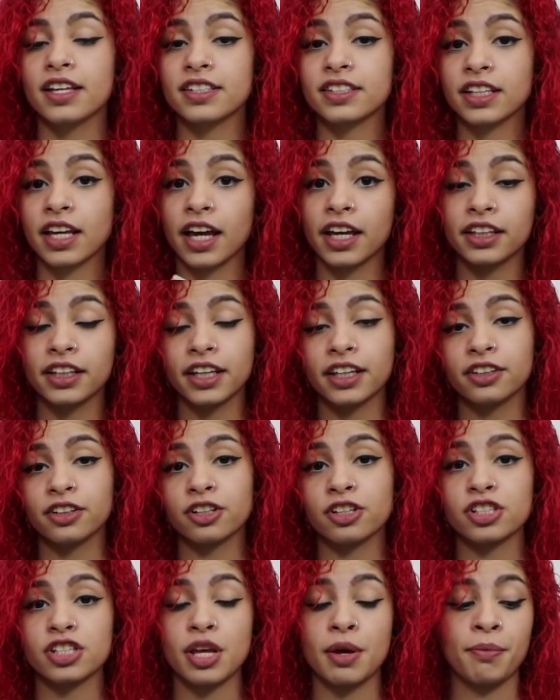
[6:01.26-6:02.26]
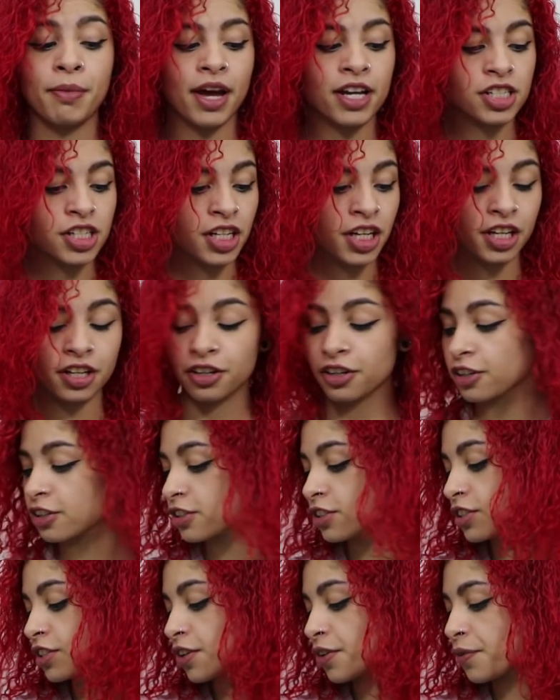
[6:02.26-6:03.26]
Skylanders,
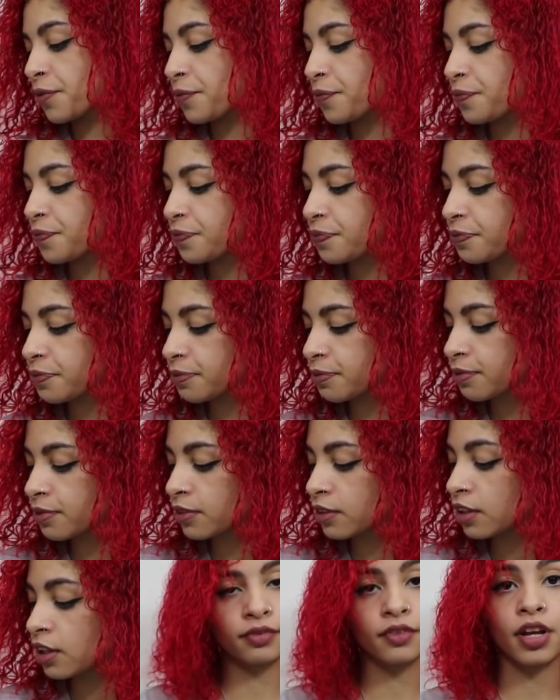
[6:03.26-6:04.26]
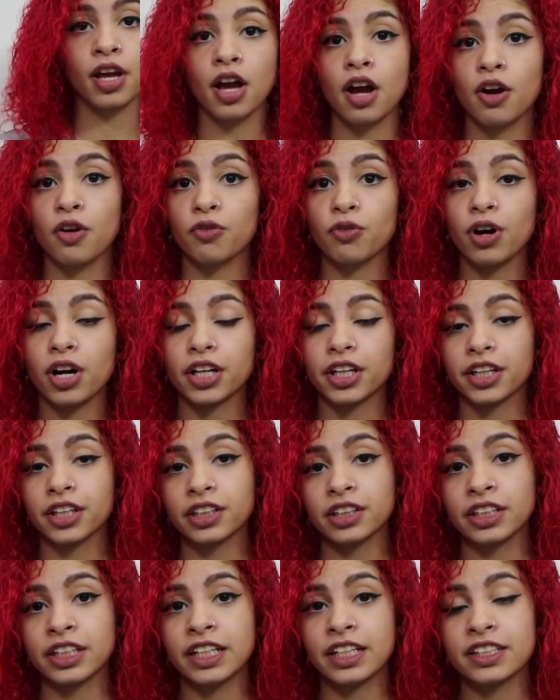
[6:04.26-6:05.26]
Imaginators,
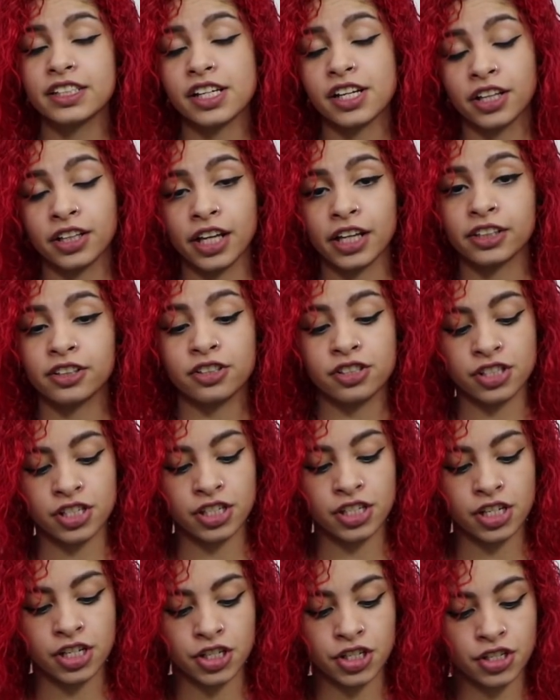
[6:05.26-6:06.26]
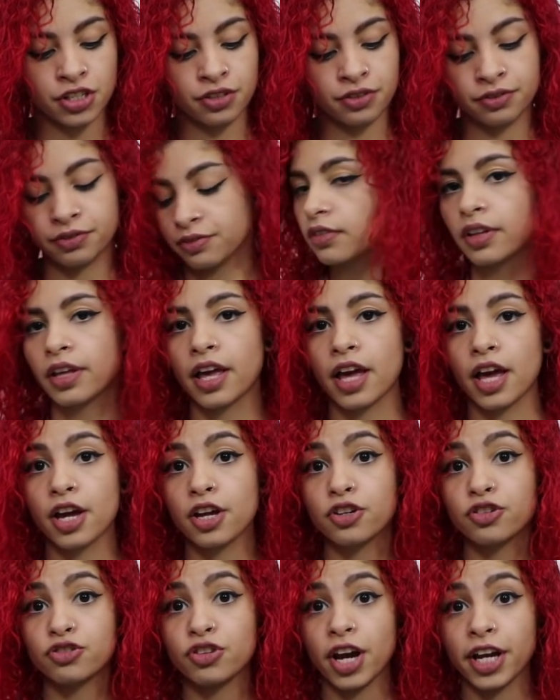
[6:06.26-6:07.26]
Rocket League, the Collector's Edition,
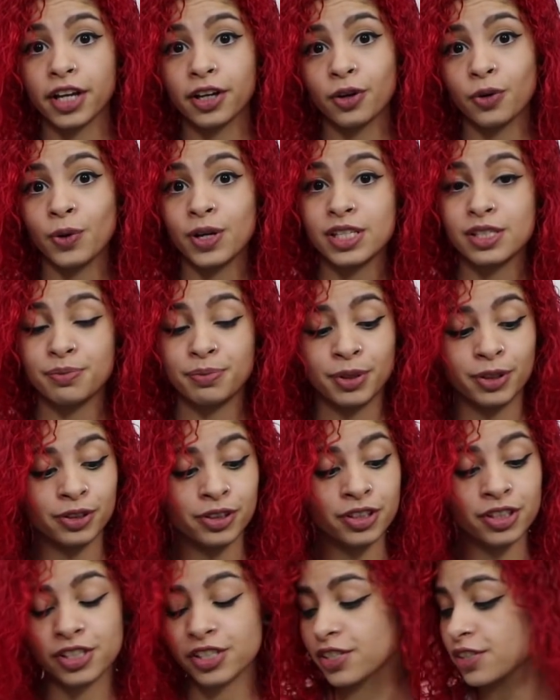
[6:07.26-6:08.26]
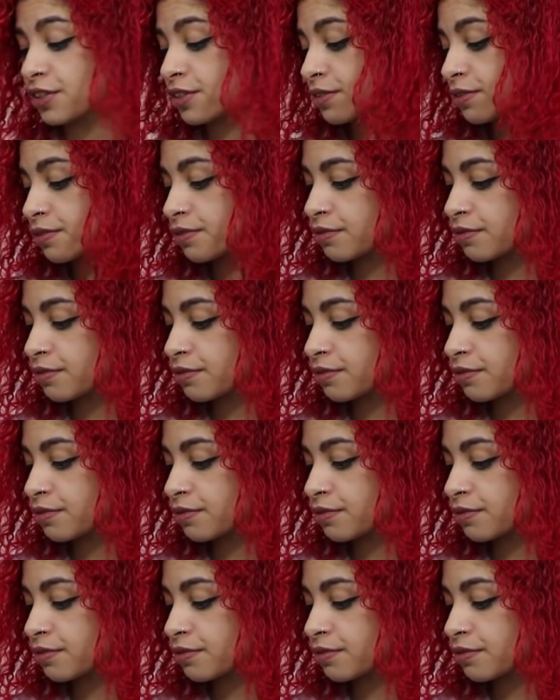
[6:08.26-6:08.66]
Dragon Quest Builders,